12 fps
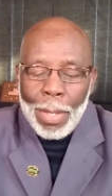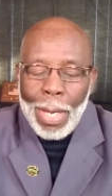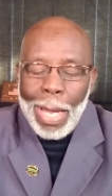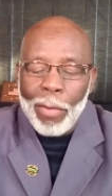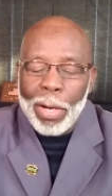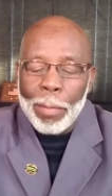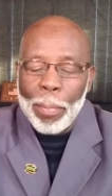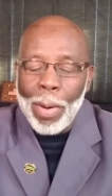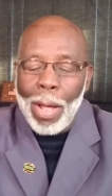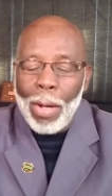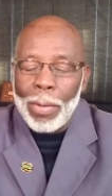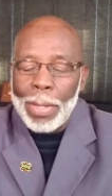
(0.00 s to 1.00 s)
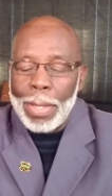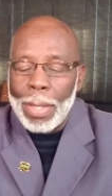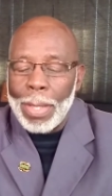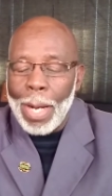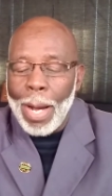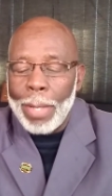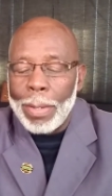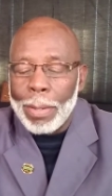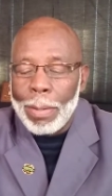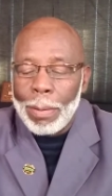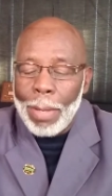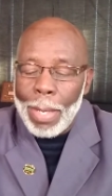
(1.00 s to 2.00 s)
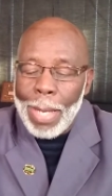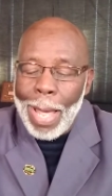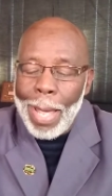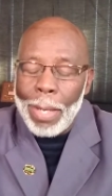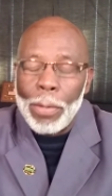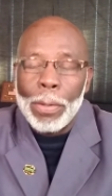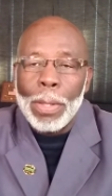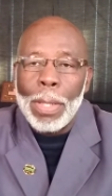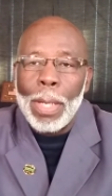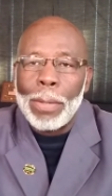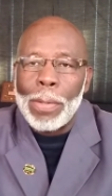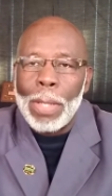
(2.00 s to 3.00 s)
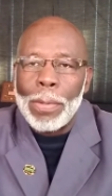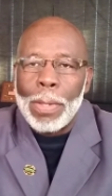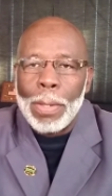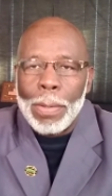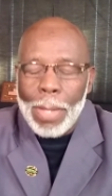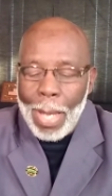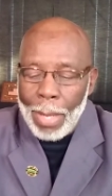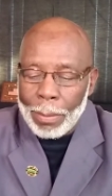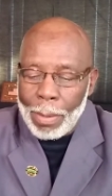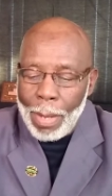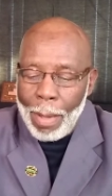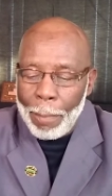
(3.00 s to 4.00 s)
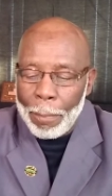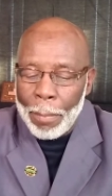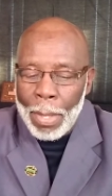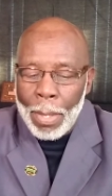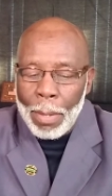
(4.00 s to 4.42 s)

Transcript: Eric Brown, in an article on highexistence.com,